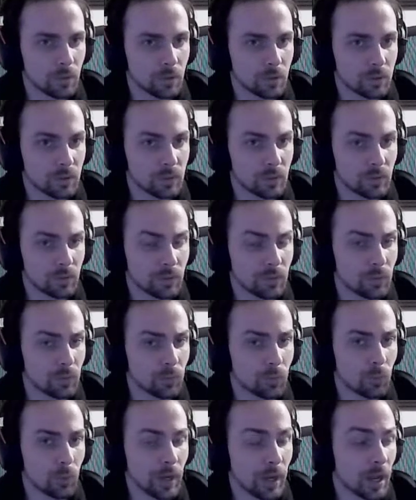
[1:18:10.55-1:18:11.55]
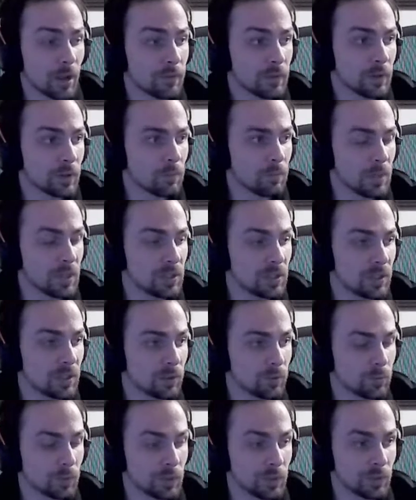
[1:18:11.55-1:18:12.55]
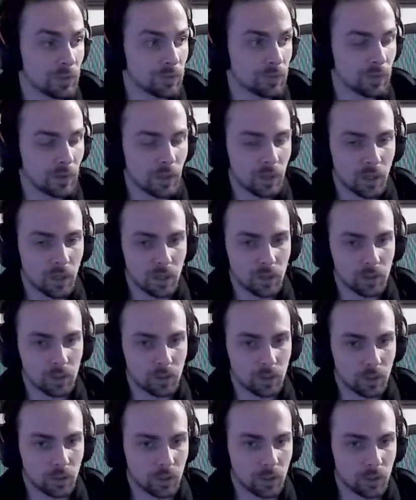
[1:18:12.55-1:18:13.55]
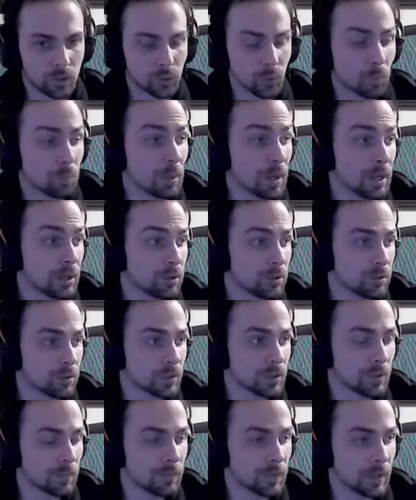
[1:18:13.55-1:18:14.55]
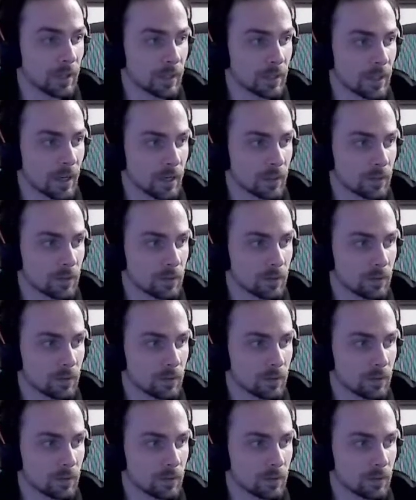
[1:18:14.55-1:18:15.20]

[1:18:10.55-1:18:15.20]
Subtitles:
as if you were having a meeting with your banker or something like that.